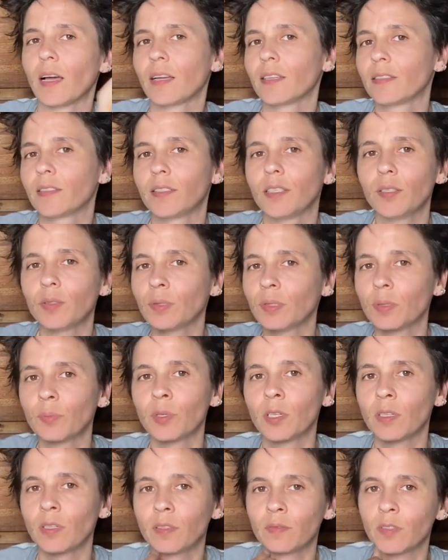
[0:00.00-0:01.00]
I see you in the
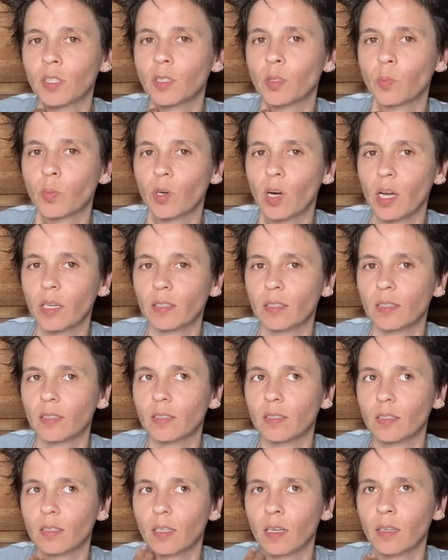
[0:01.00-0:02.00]
middle of this
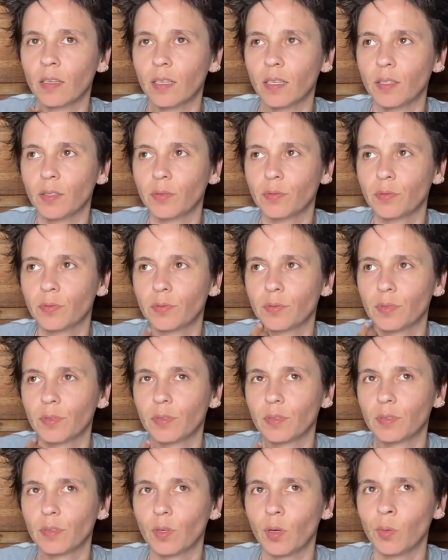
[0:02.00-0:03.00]
process of
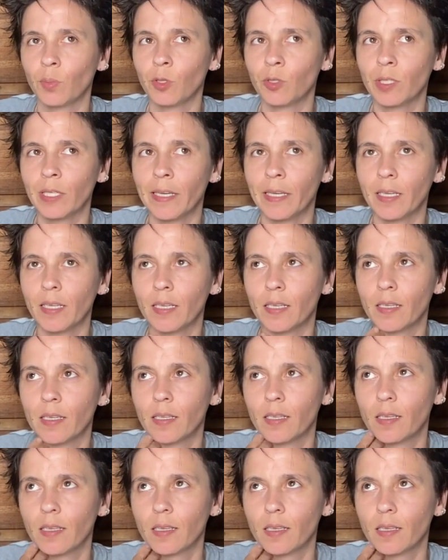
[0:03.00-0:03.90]
almost like